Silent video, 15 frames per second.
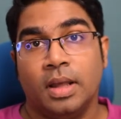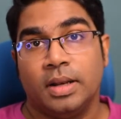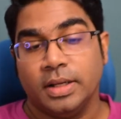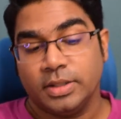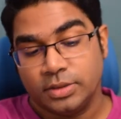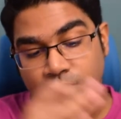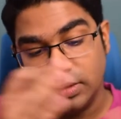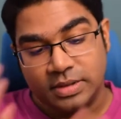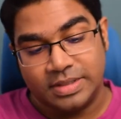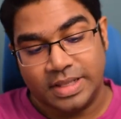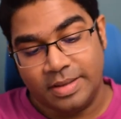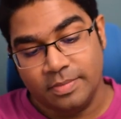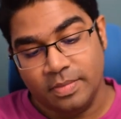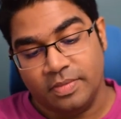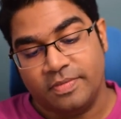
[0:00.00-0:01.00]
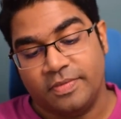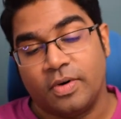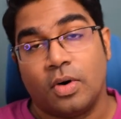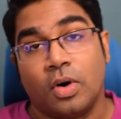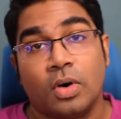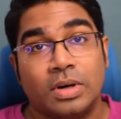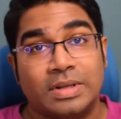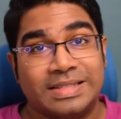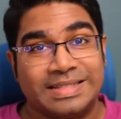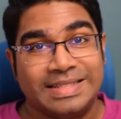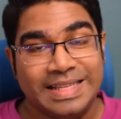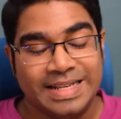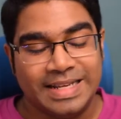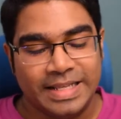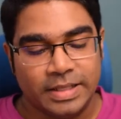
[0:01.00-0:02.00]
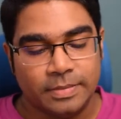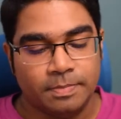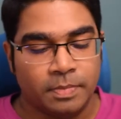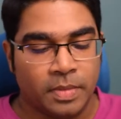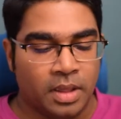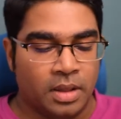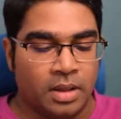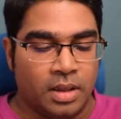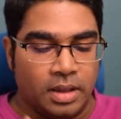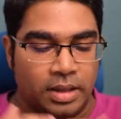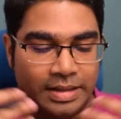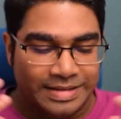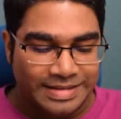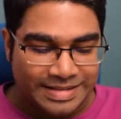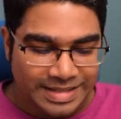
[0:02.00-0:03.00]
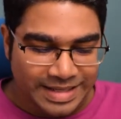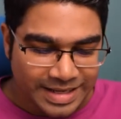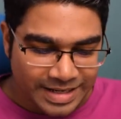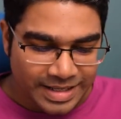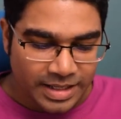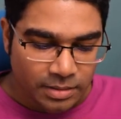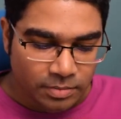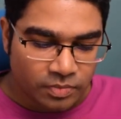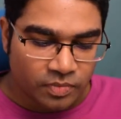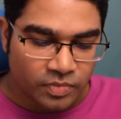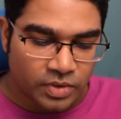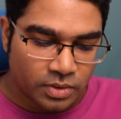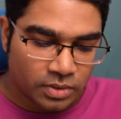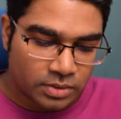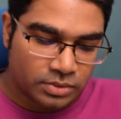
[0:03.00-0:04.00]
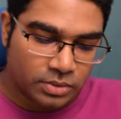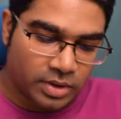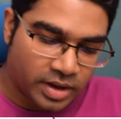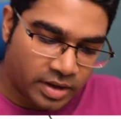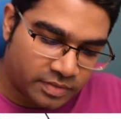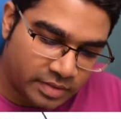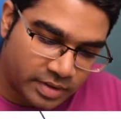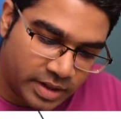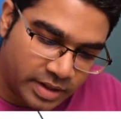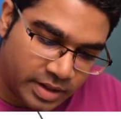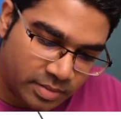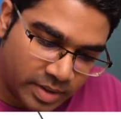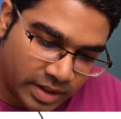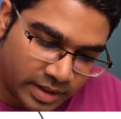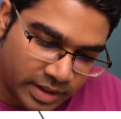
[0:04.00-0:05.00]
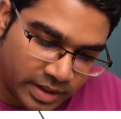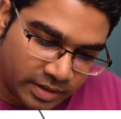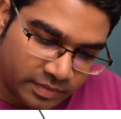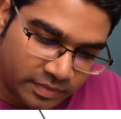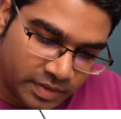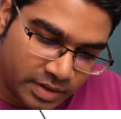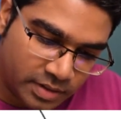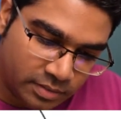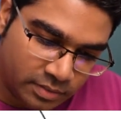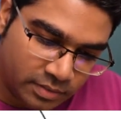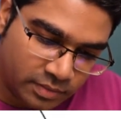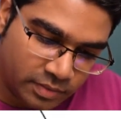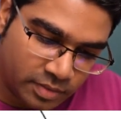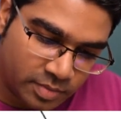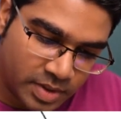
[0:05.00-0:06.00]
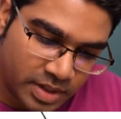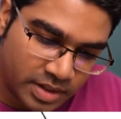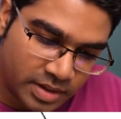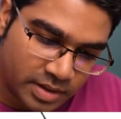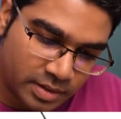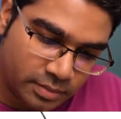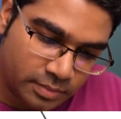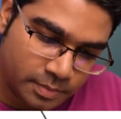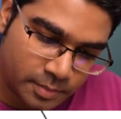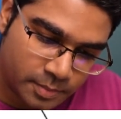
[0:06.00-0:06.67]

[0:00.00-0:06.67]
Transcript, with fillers: Let's do the same for CD. In CD, we also have a radial magnetic field forming here,